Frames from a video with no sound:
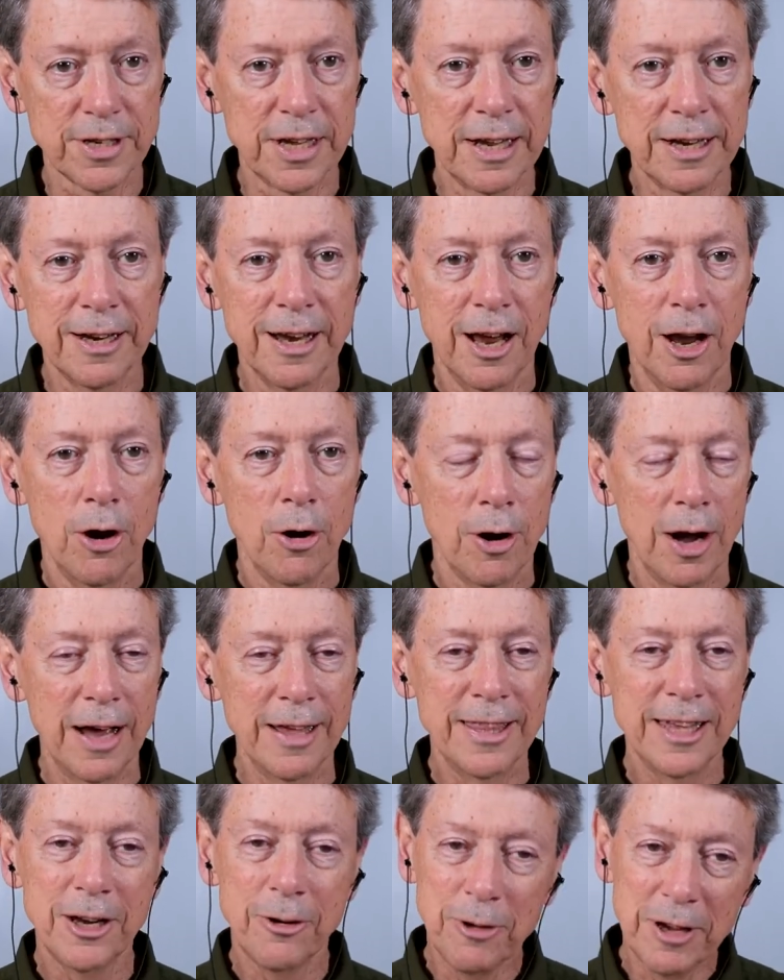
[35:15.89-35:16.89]
And I
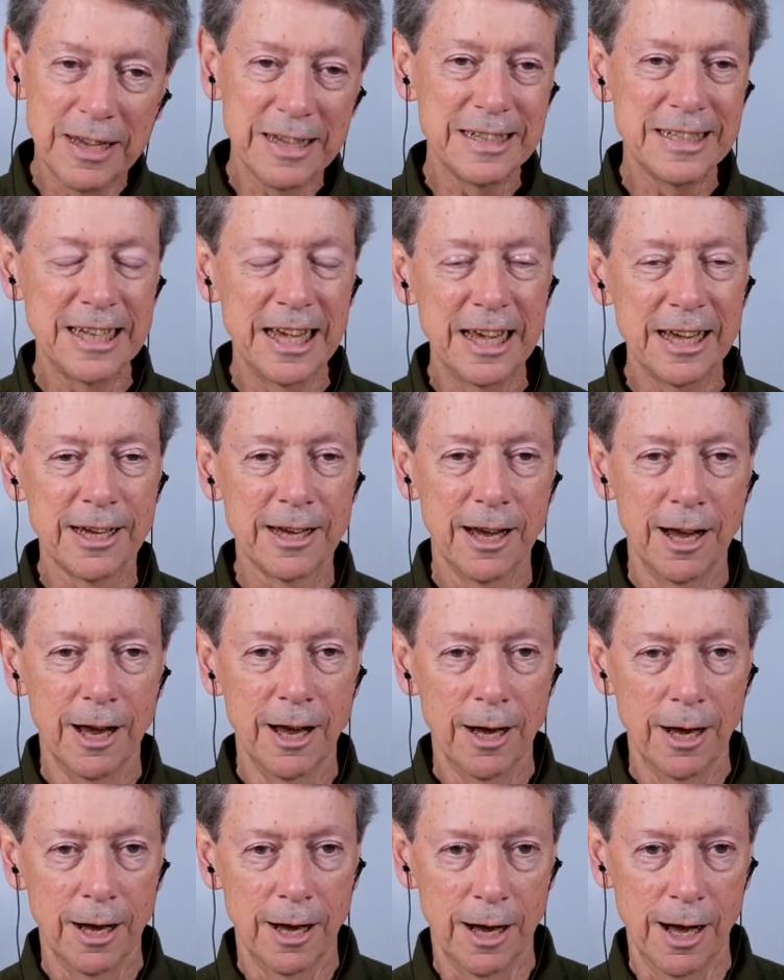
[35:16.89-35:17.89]
think we could take
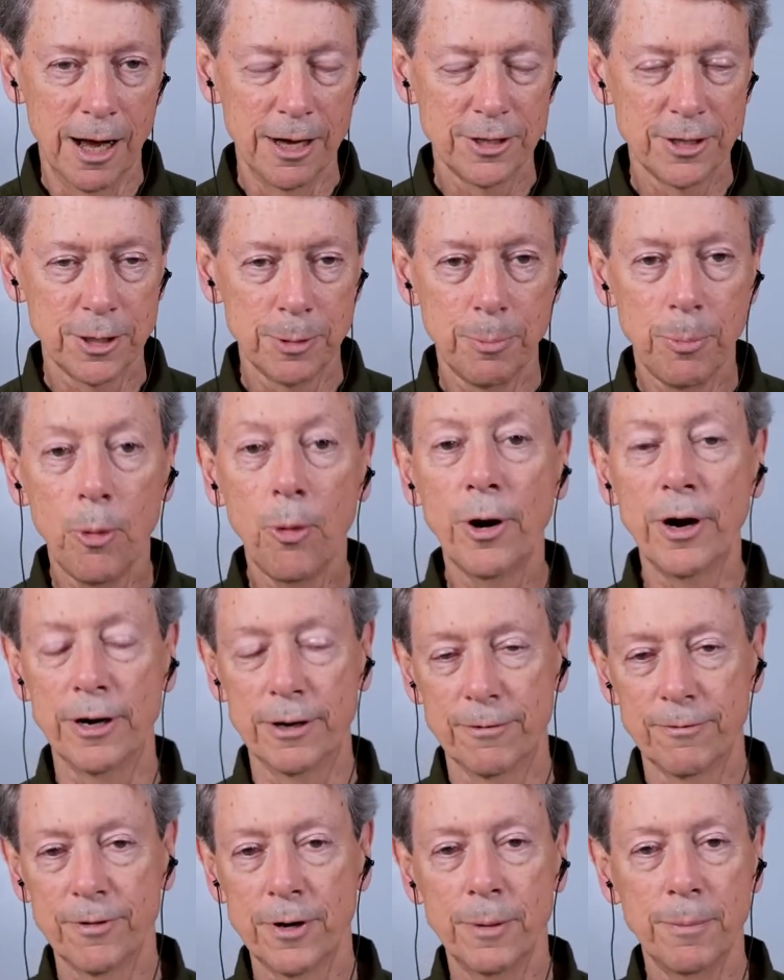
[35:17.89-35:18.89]
uh,
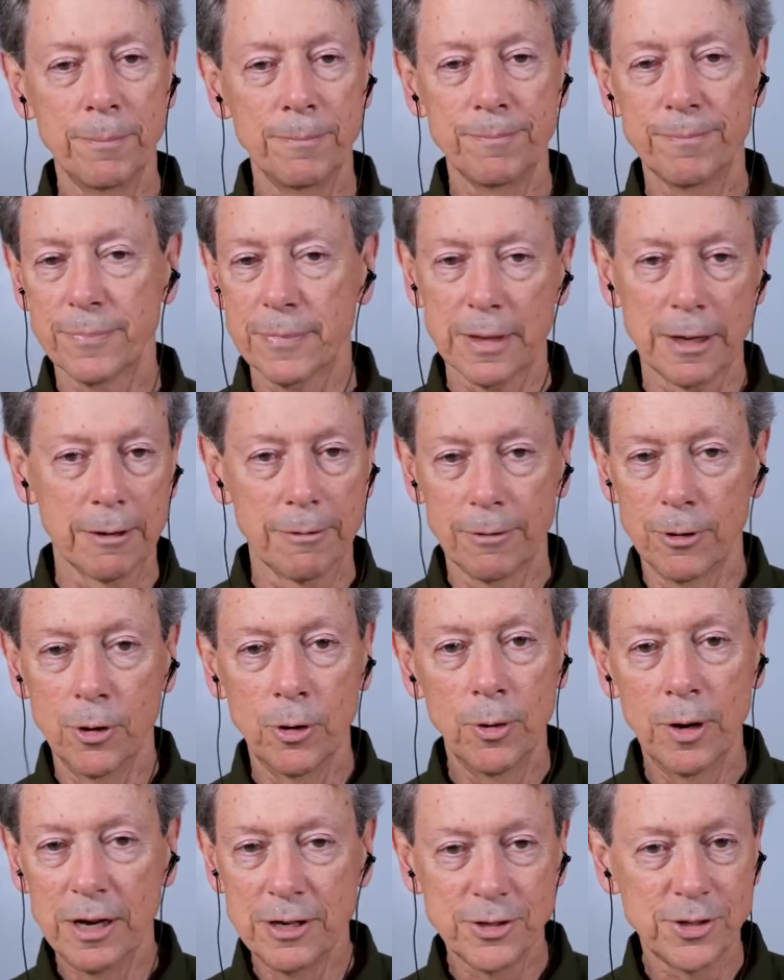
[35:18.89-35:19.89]
support from
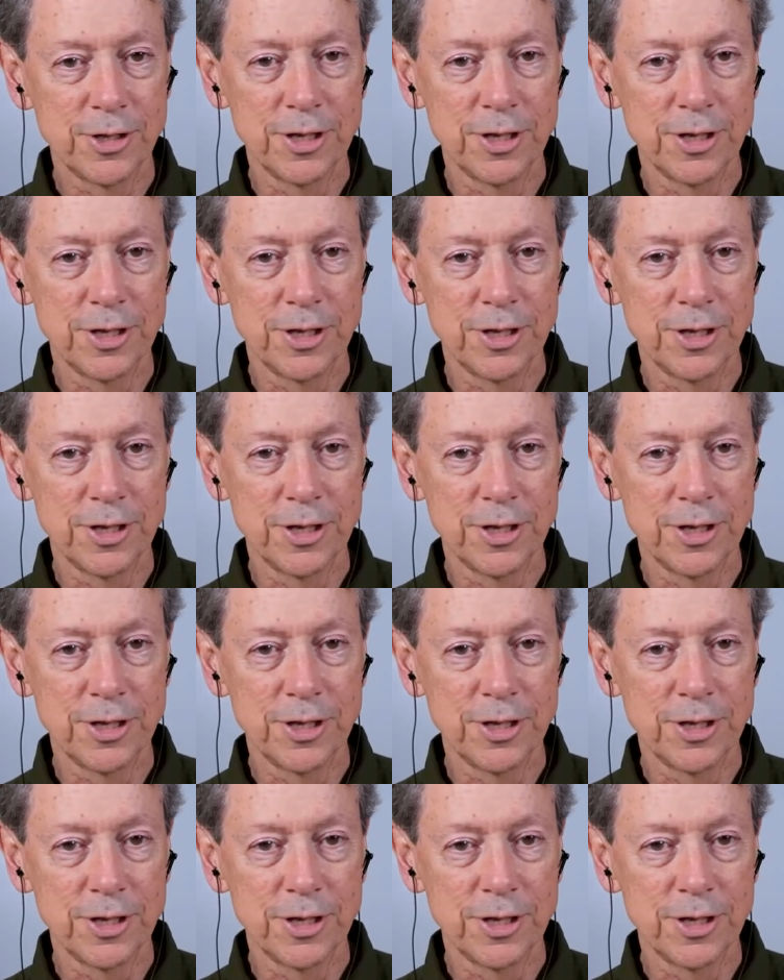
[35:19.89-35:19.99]
who else?